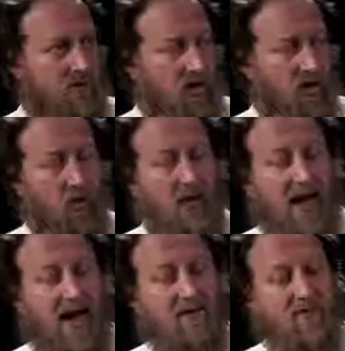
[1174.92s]
We
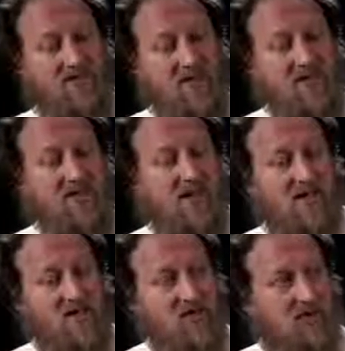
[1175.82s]
have
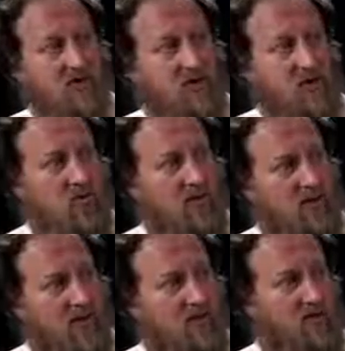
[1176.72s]
details of
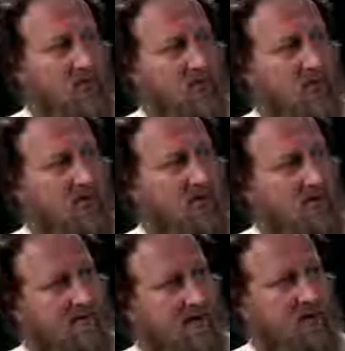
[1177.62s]
human
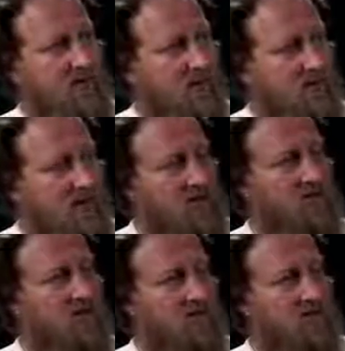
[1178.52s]
embryonic development
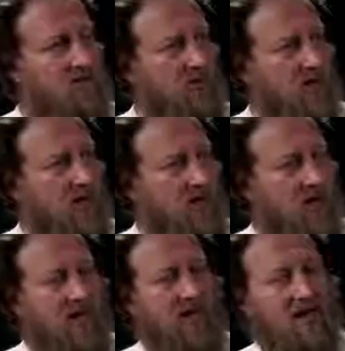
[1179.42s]
mentioned in the
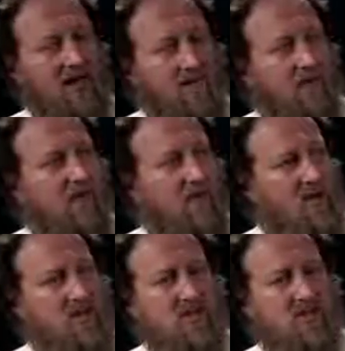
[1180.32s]
Quran,
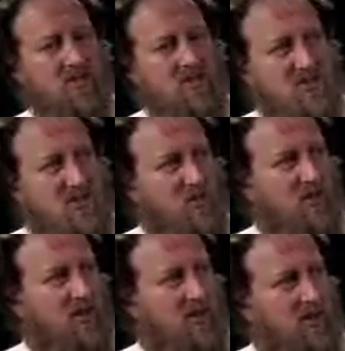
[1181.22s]
information that
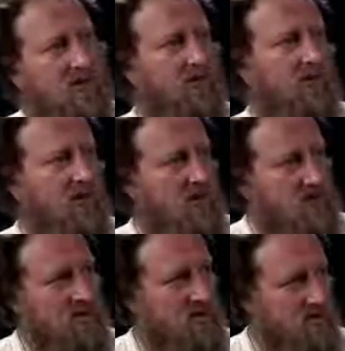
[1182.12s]
simply did not
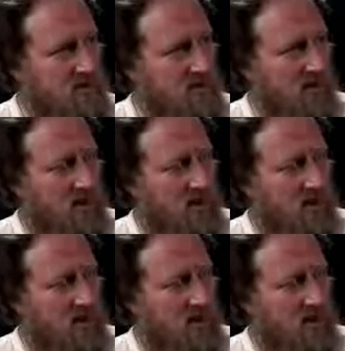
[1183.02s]
exist.